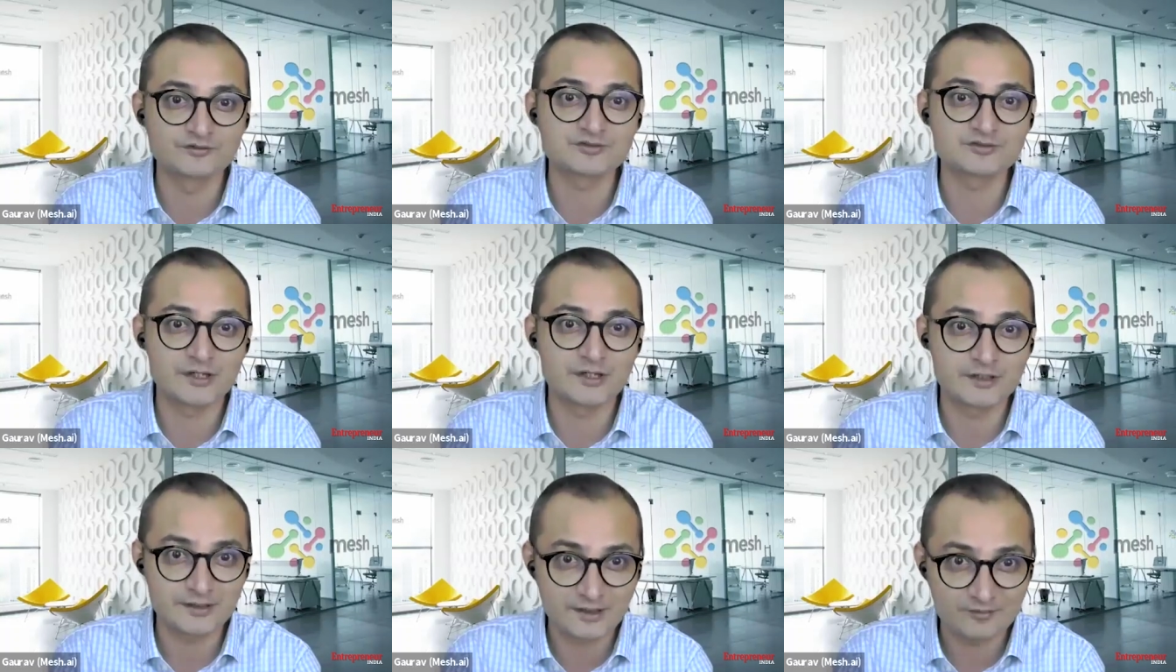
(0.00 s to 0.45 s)
you
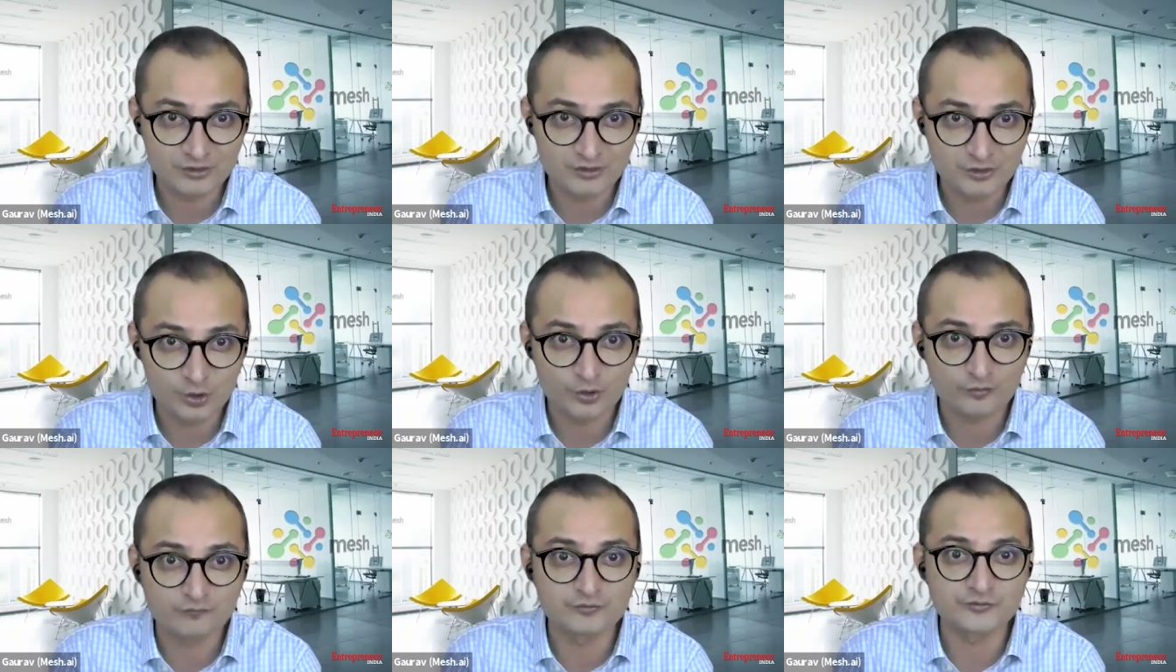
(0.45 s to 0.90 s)
can start
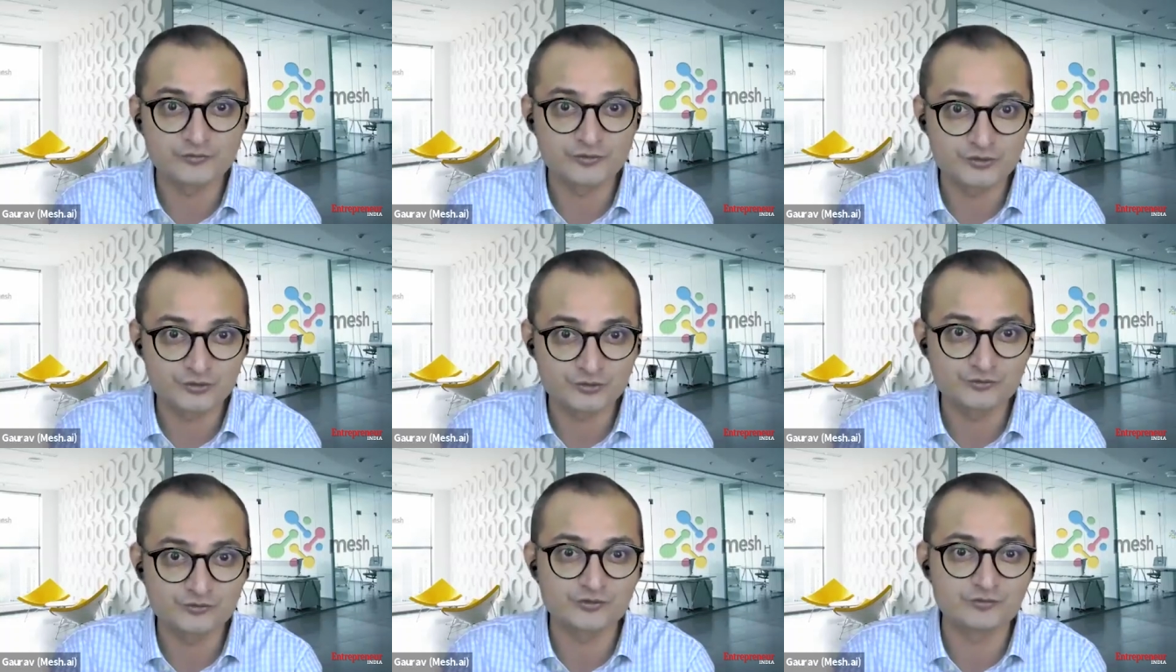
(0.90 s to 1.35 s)
having
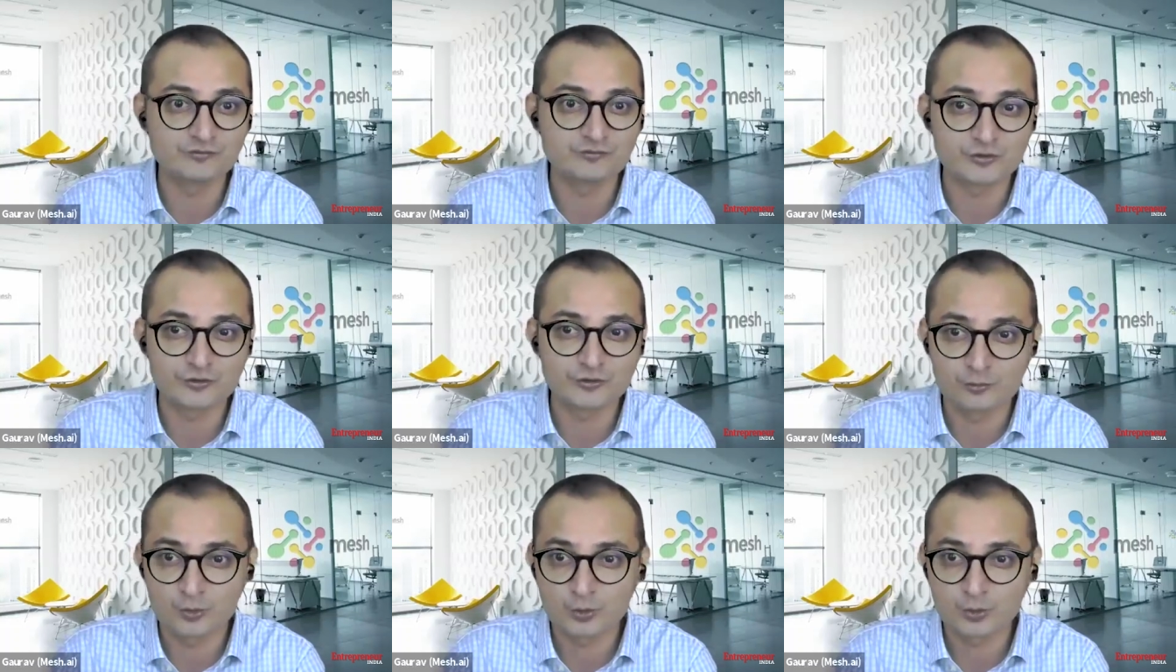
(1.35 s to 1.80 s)

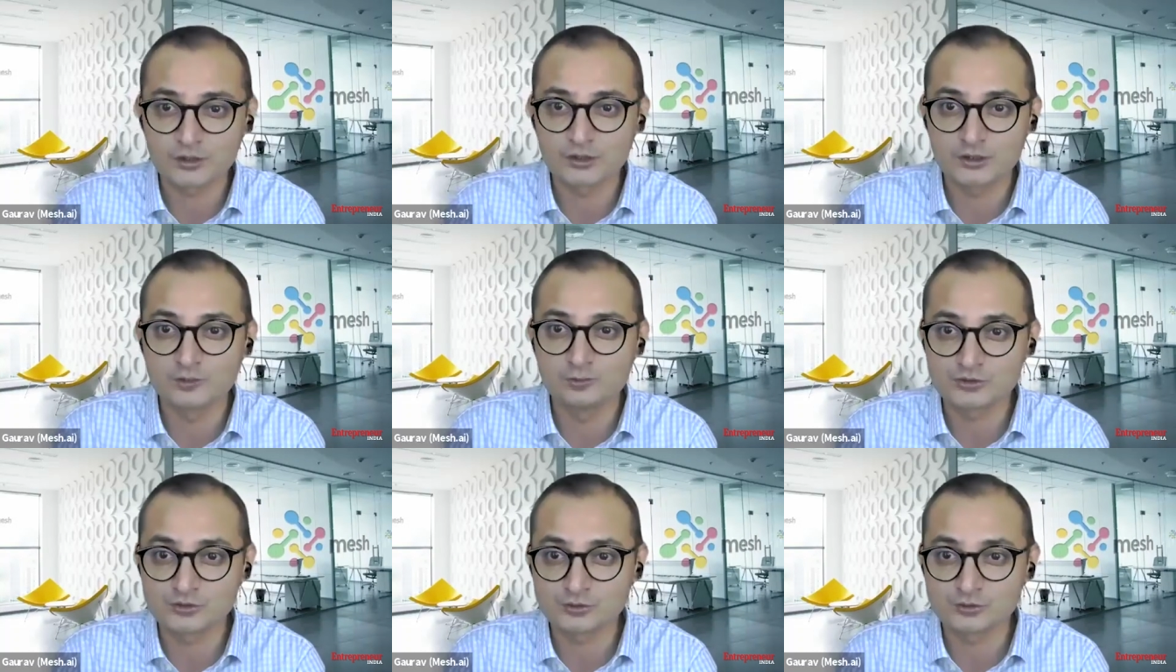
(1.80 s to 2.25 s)
conversations even
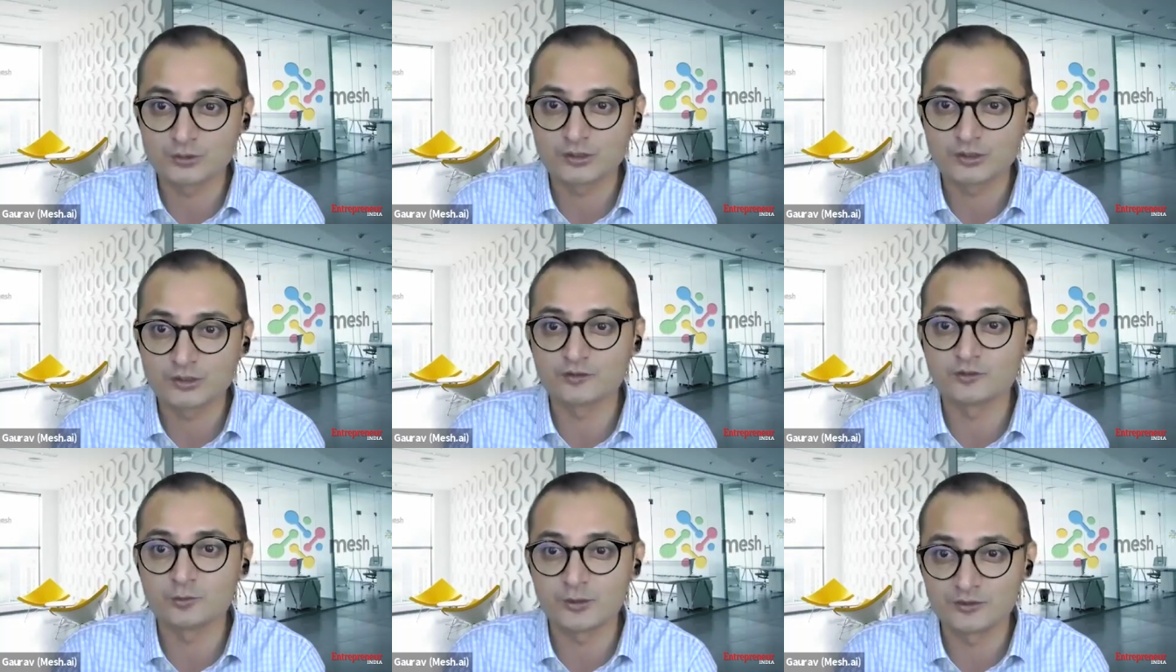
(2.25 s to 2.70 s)
remotely which
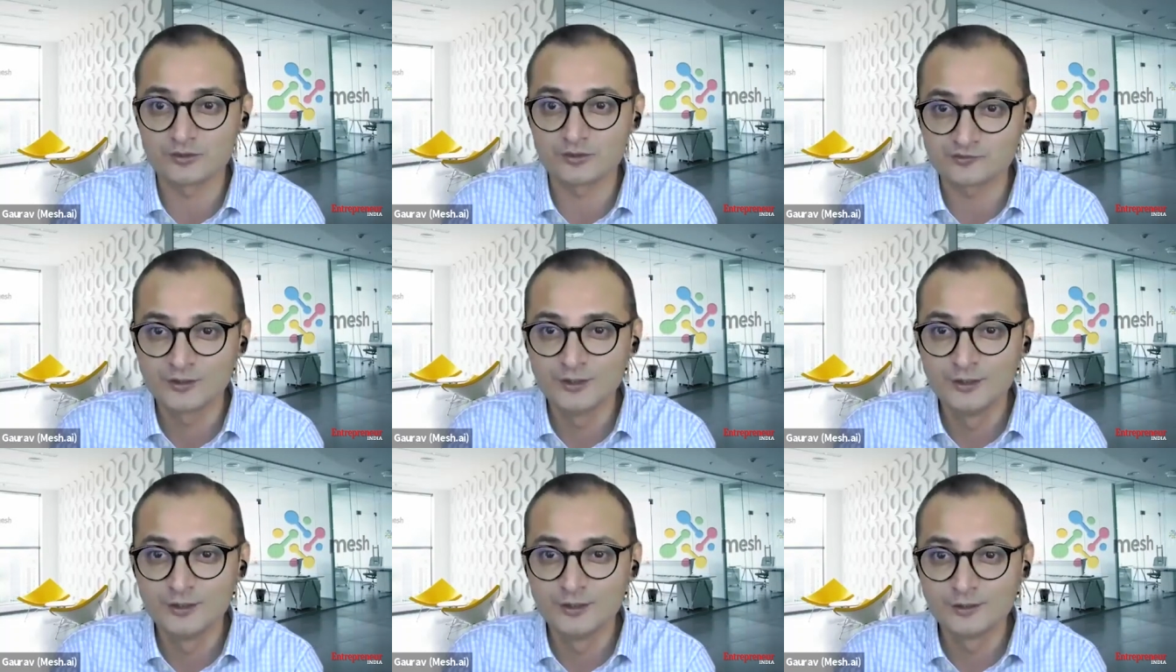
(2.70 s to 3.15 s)
you would
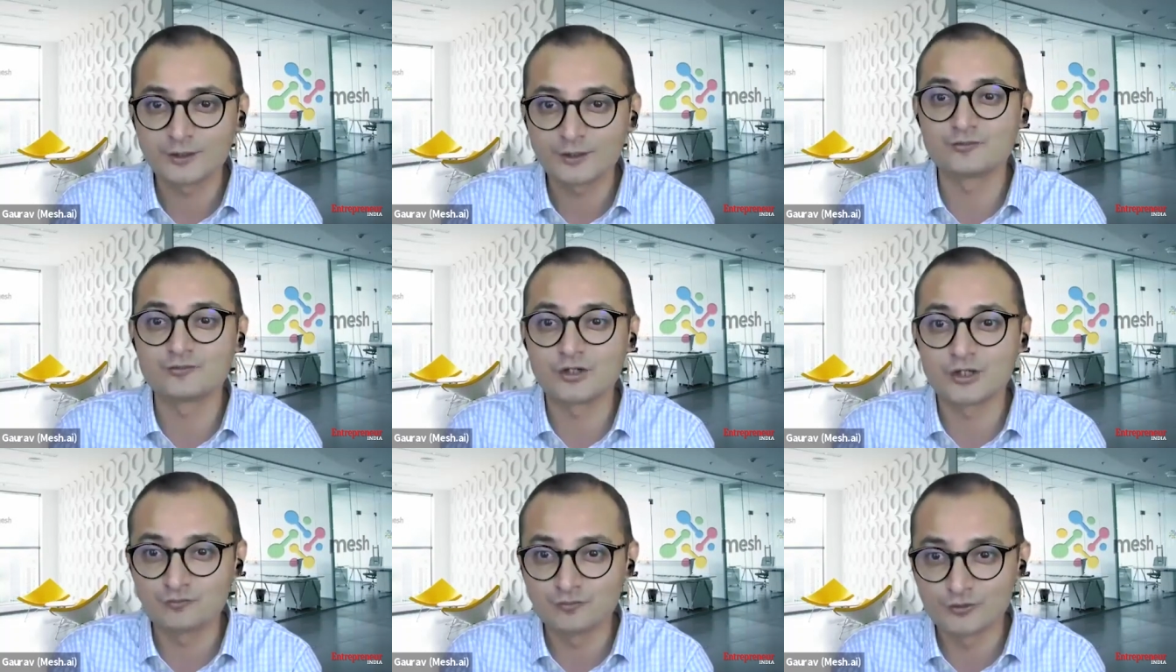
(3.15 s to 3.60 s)
otherwise
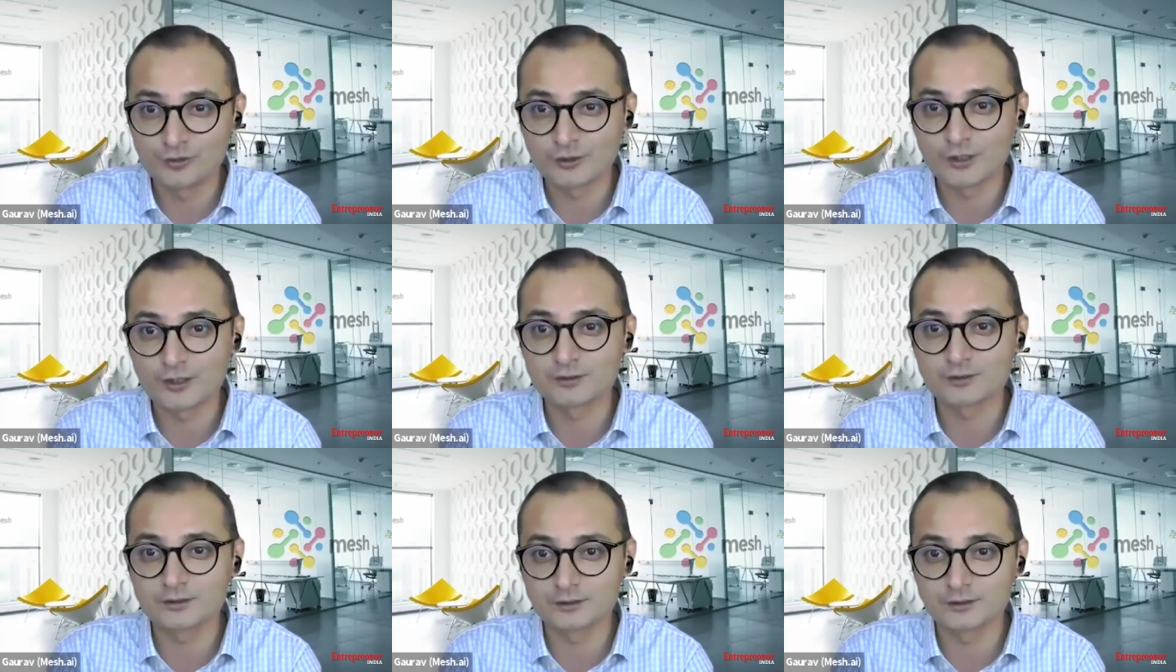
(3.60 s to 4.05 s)
kind of take
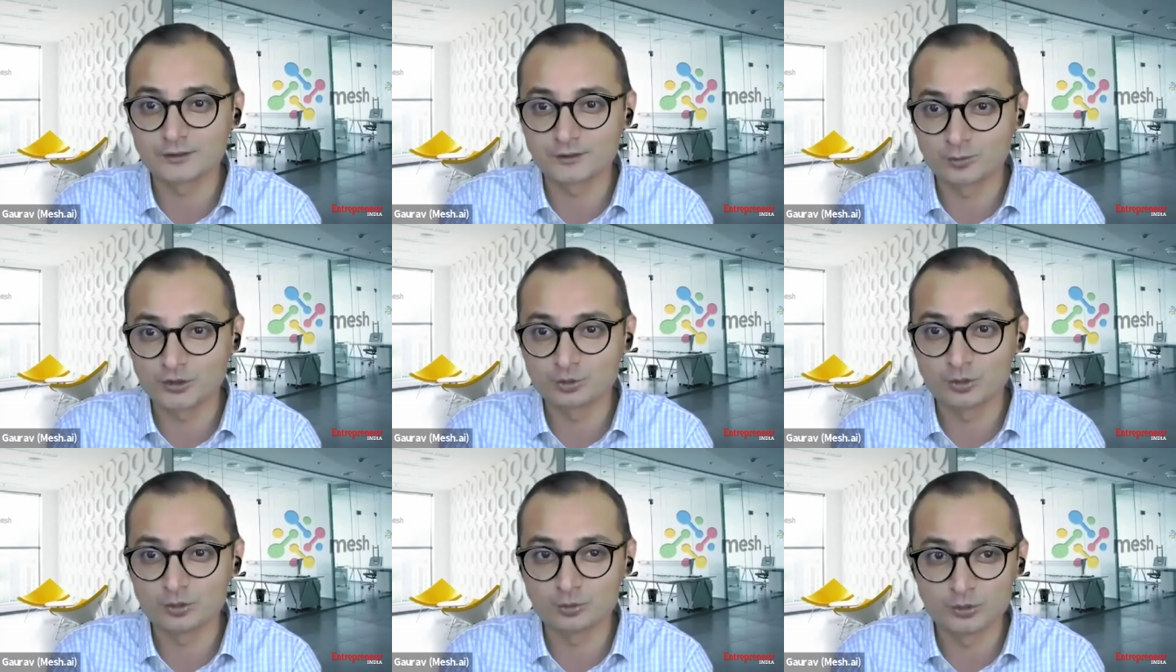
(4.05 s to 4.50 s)
for
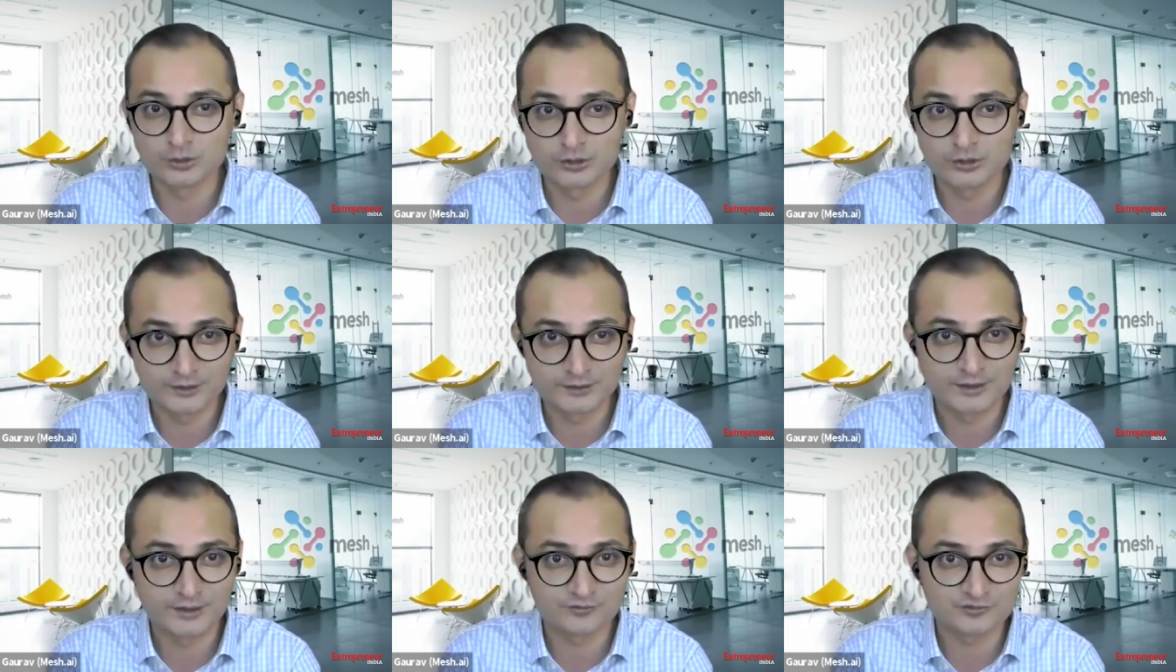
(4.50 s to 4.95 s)
granted when you
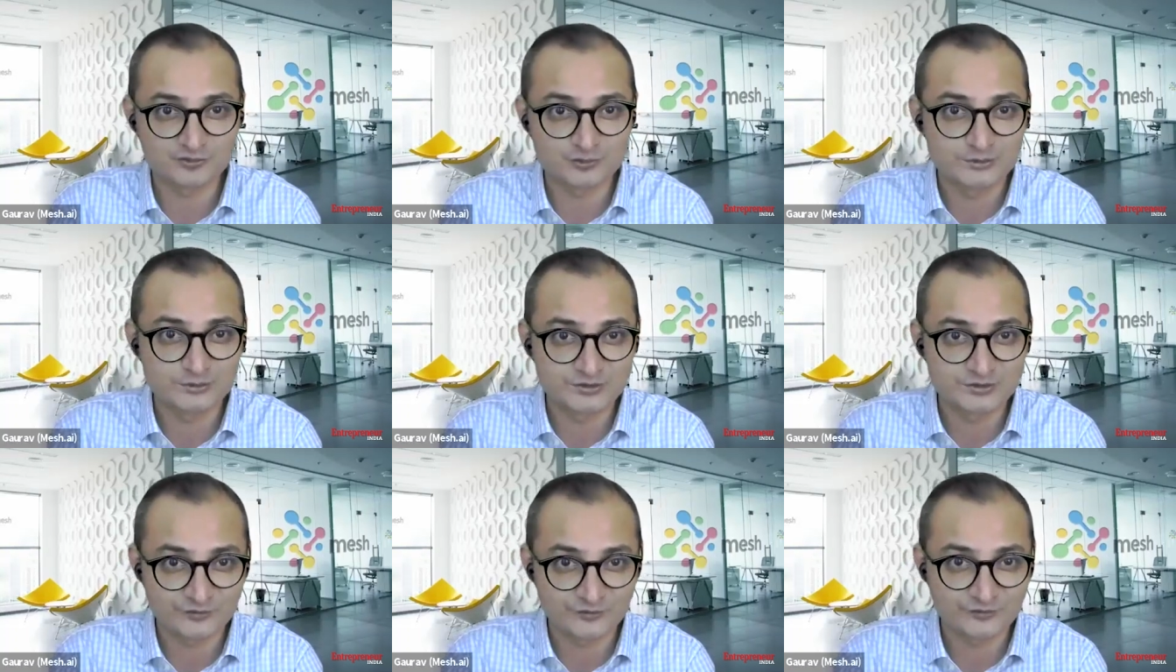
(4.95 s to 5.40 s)
were working
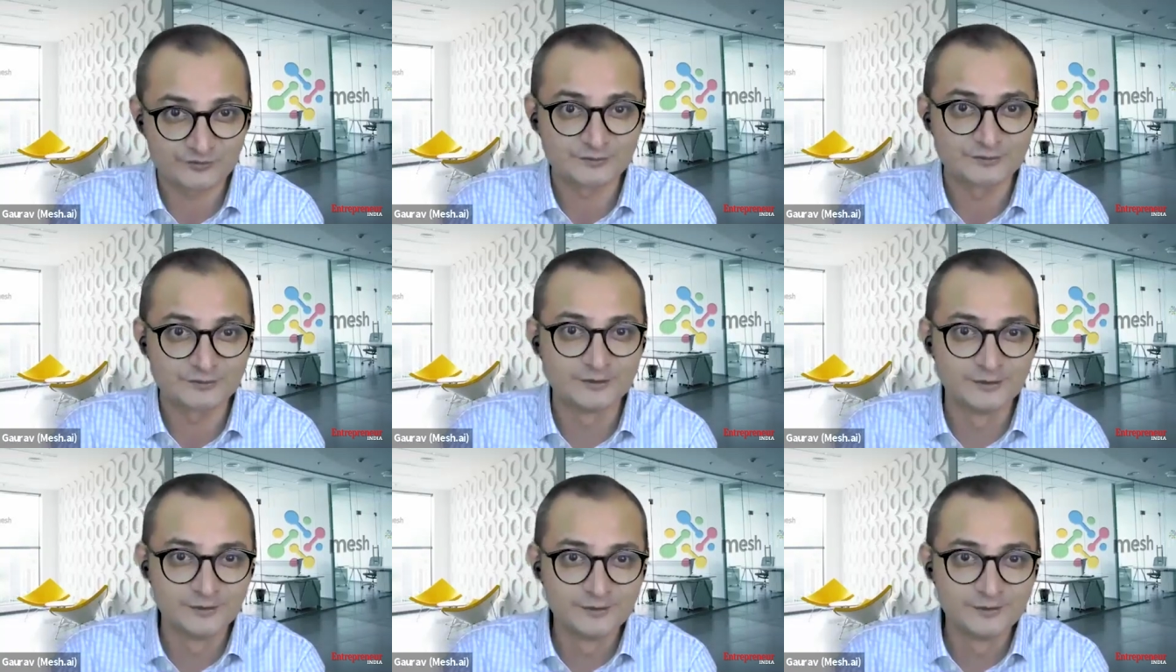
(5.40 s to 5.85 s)
next to each
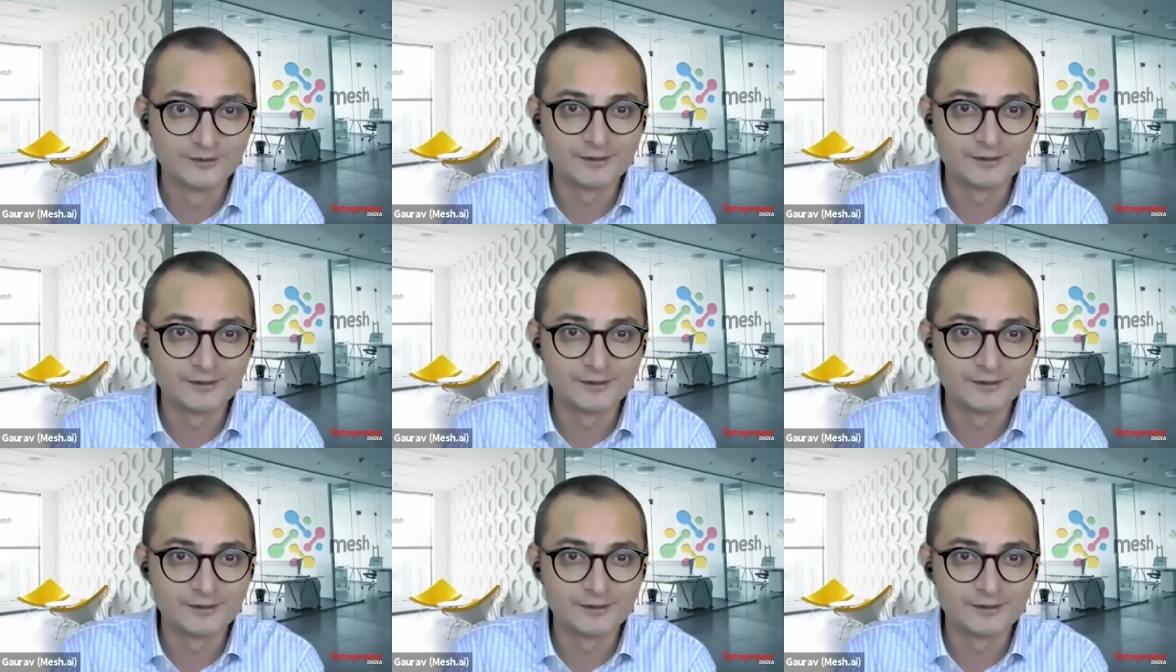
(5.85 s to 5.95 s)
other